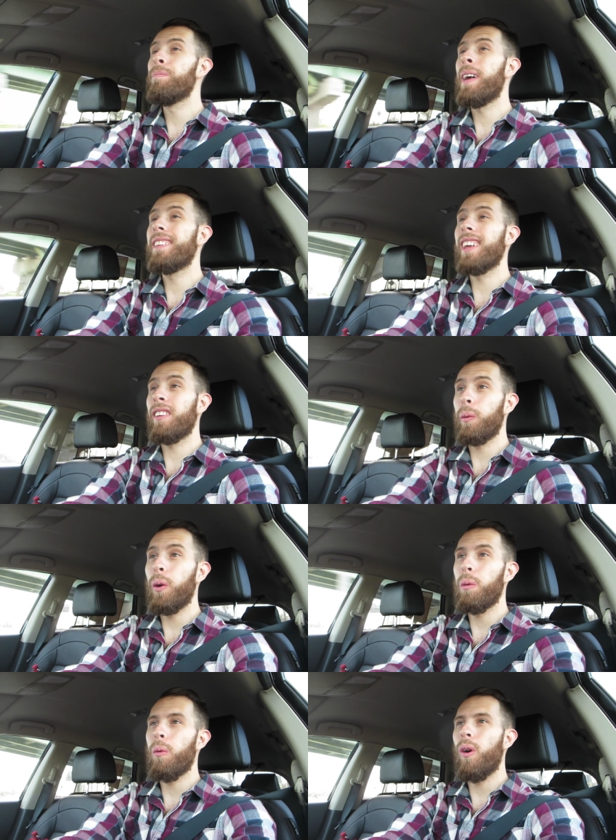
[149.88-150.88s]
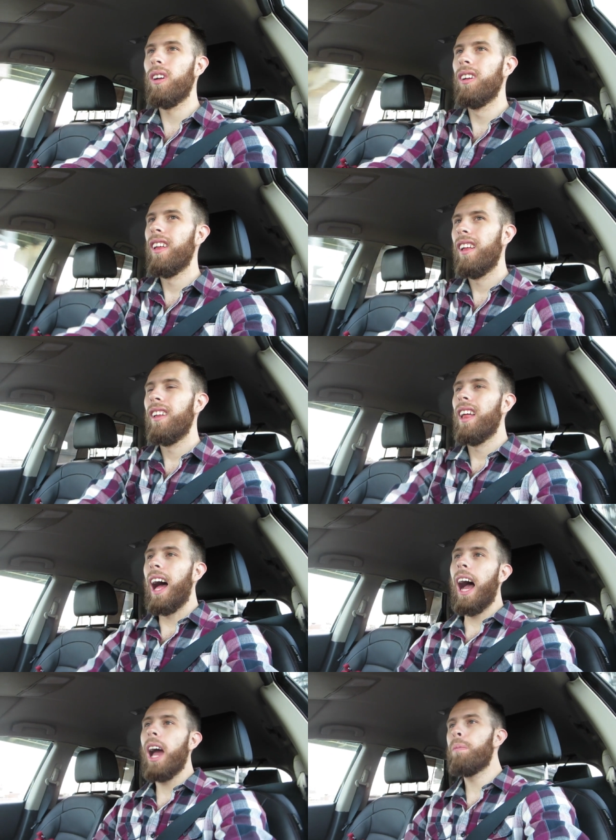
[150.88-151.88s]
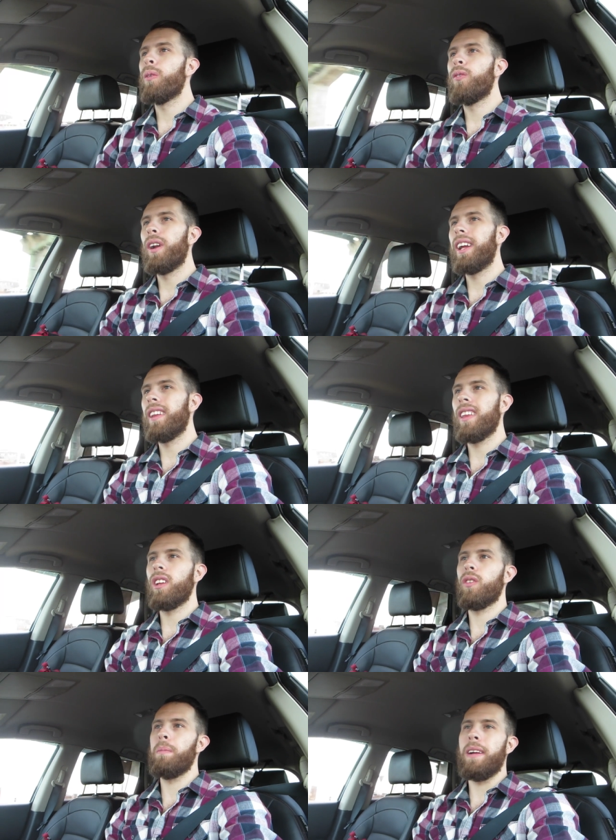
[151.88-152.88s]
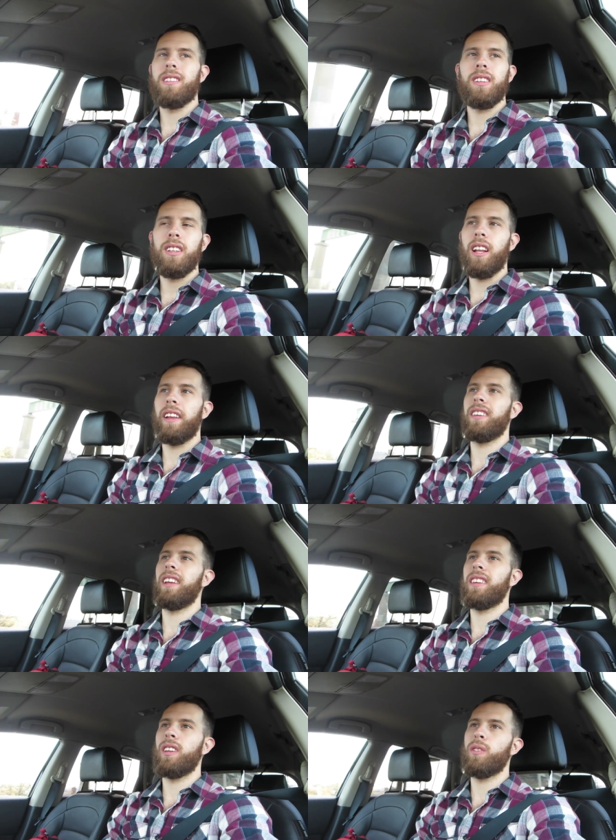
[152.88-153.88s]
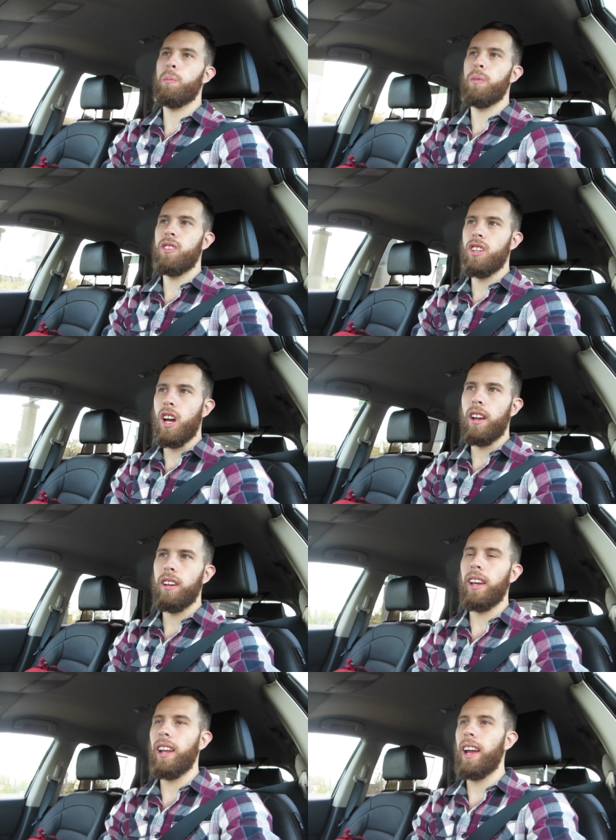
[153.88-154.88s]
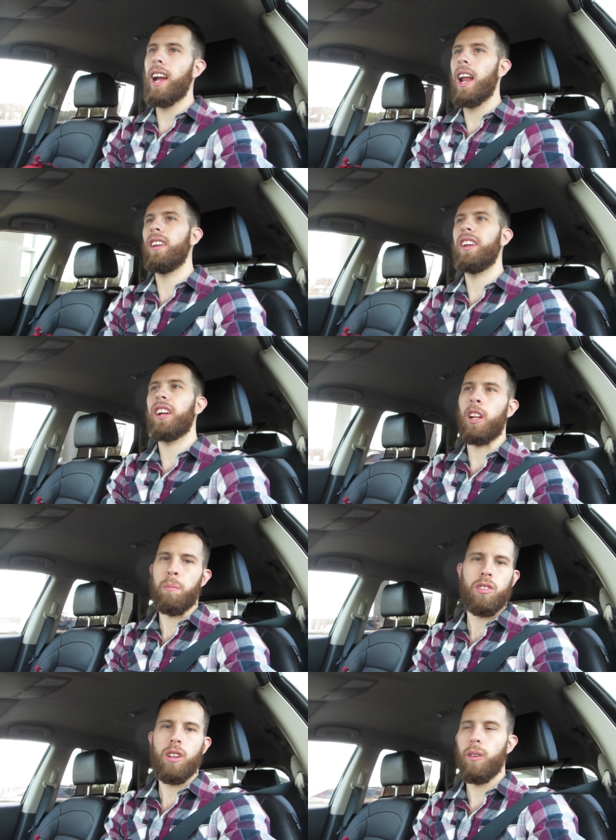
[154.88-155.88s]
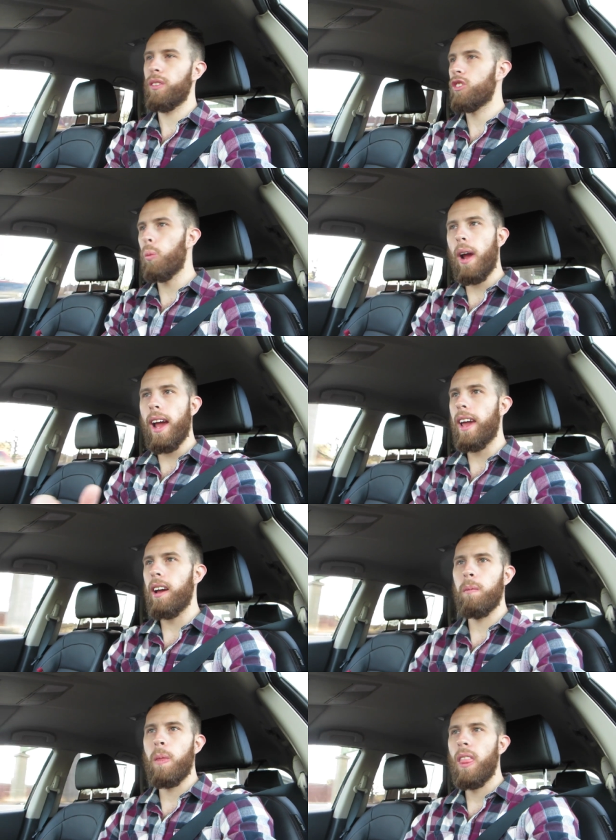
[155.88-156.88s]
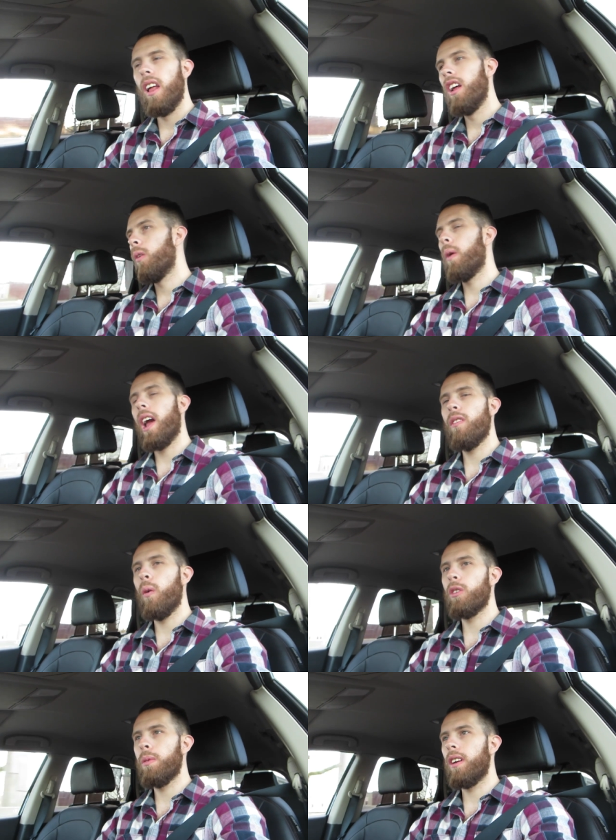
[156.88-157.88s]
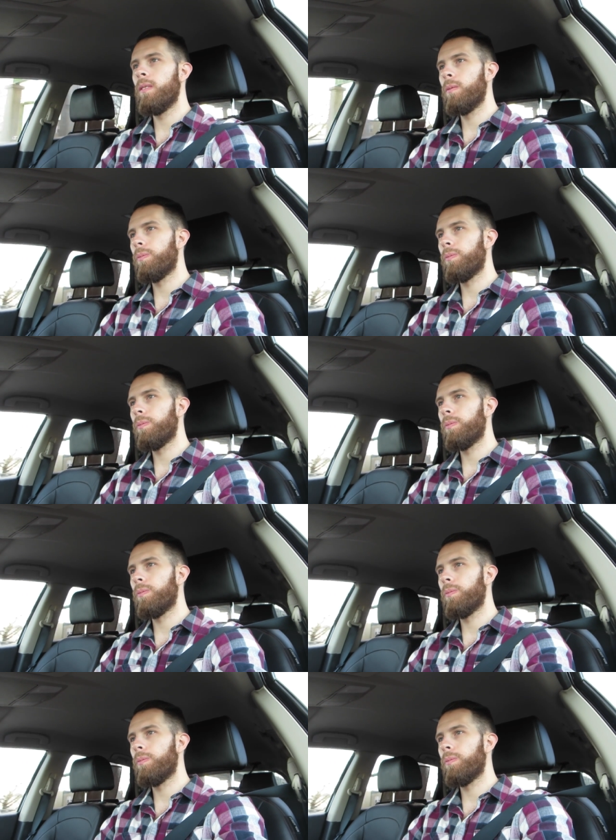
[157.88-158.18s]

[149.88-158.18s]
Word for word: as many times we go to the mall, I prefer to get things for Betsy, like to get things for Ziana, and I kind of neglect myself. It's the way I am, way I've always been.